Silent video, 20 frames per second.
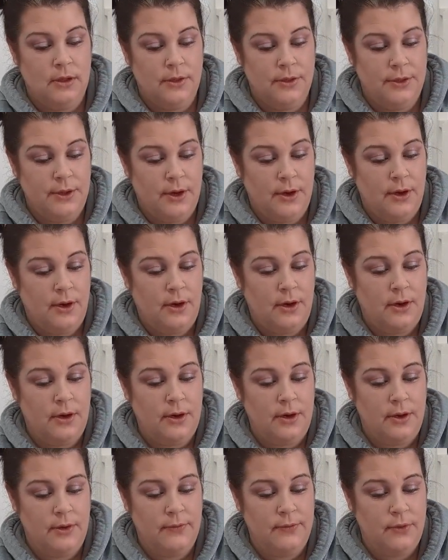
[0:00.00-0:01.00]
The
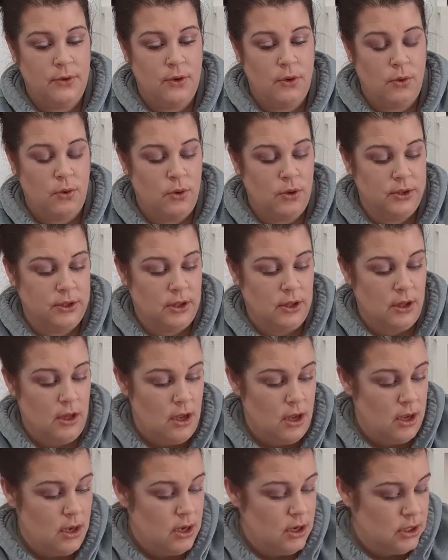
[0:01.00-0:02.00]
Heart of Gold
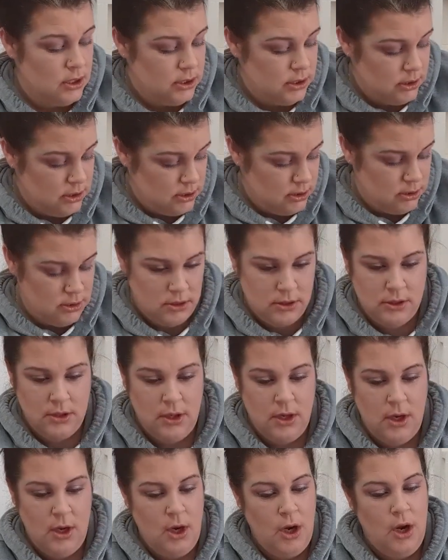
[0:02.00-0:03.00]
gloss
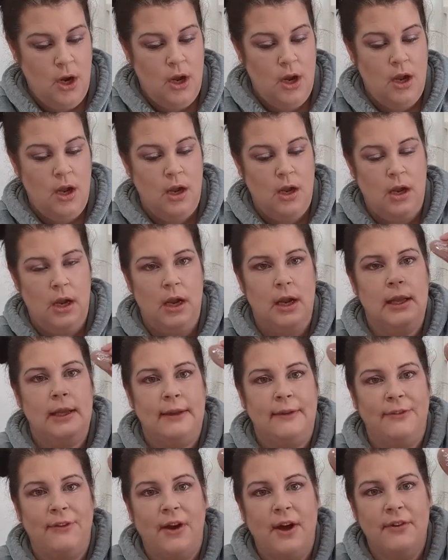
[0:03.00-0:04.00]
is
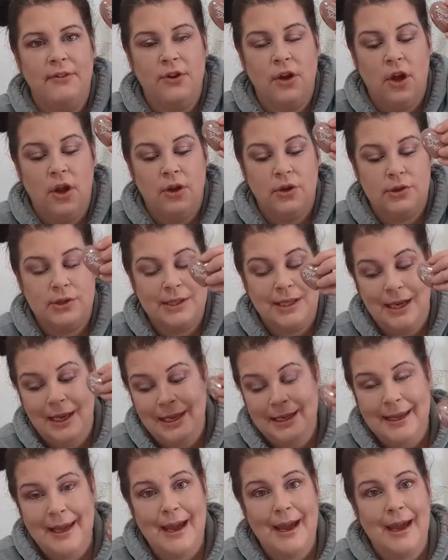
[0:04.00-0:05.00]
$5.
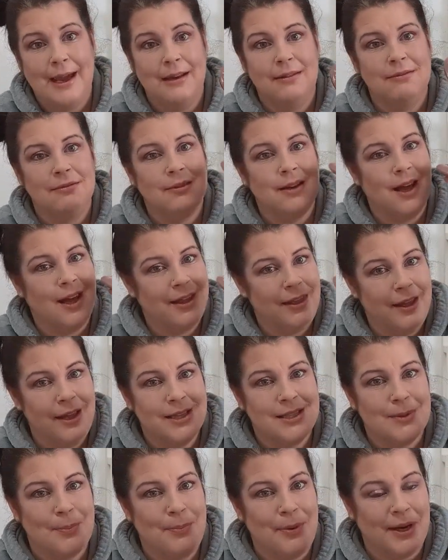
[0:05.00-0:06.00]
Again, I think
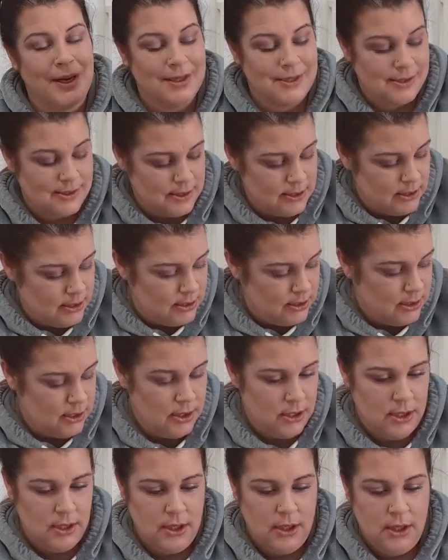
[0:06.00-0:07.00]
it's a bust.
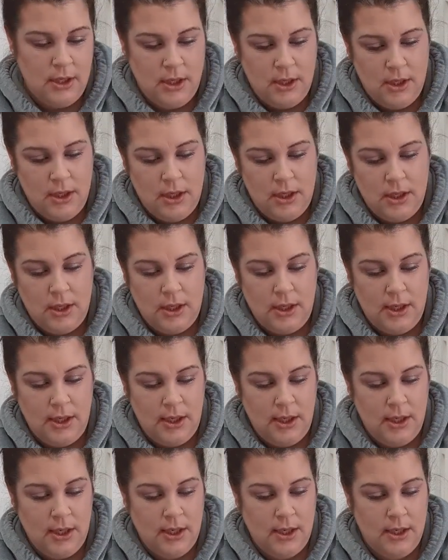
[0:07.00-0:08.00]

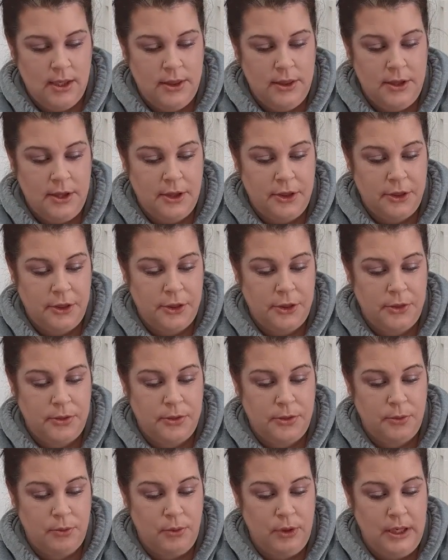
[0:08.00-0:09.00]
And the
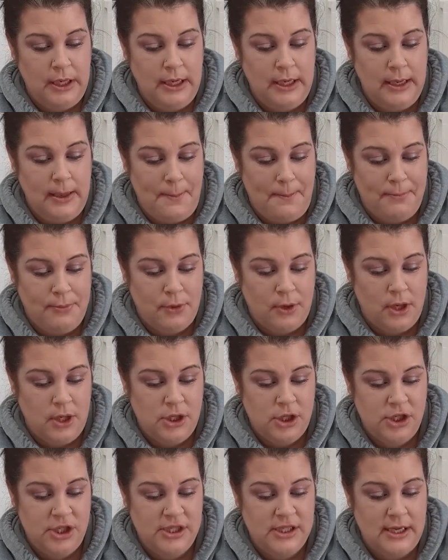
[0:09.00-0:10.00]
3
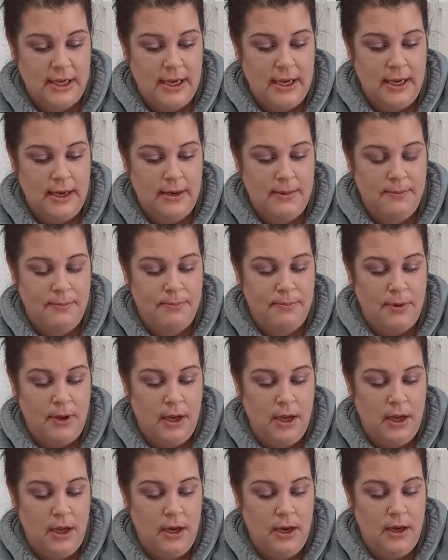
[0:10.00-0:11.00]
brush set
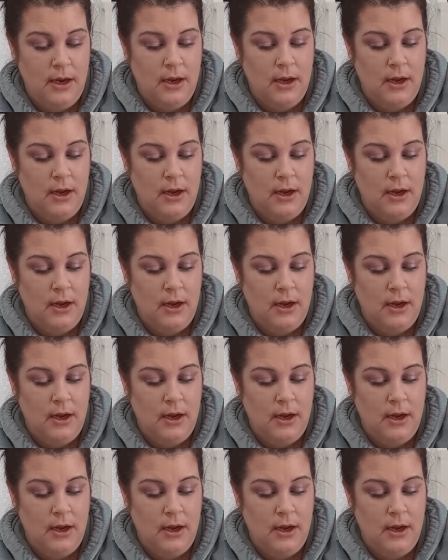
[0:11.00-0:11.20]
by